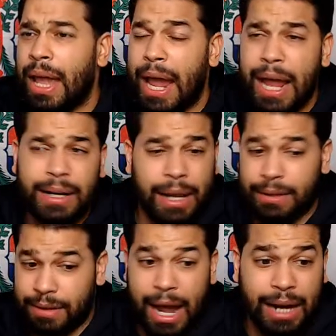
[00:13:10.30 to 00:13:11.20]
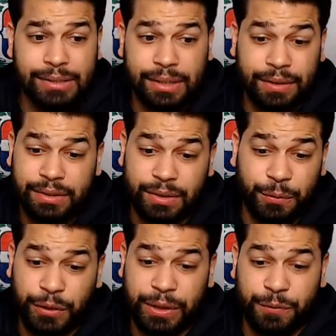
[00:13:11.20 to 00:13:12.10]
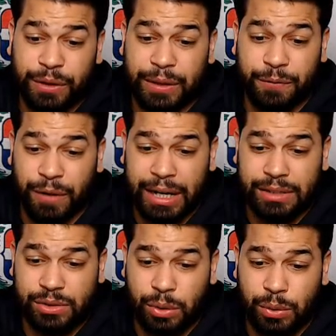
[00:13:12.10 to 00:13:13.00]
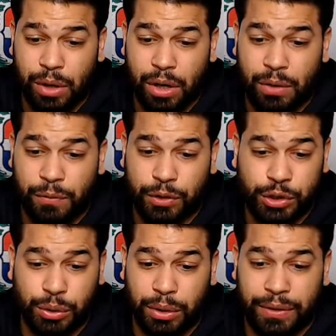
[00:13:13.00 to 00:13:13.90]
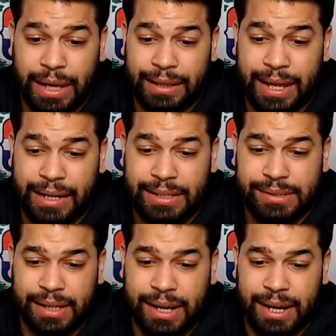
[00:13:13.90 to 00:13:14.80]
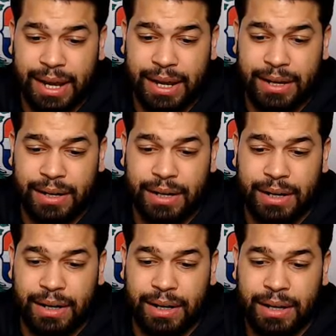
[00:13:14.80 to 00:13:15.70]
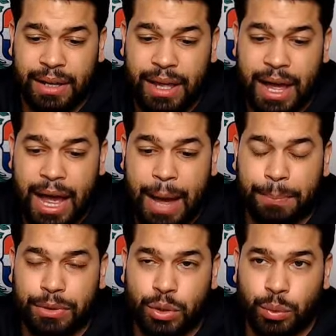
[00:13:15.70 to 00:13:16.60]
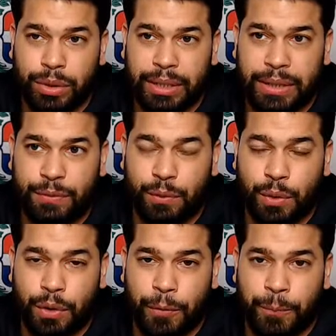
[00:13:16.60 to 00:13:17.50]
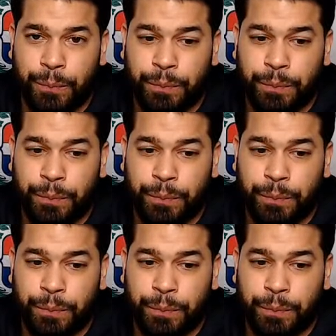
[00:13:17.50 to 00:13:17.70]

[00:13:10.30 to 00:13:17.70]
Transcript: And honestly, this is a 50-50 fight, so for sure that is a opportunity for.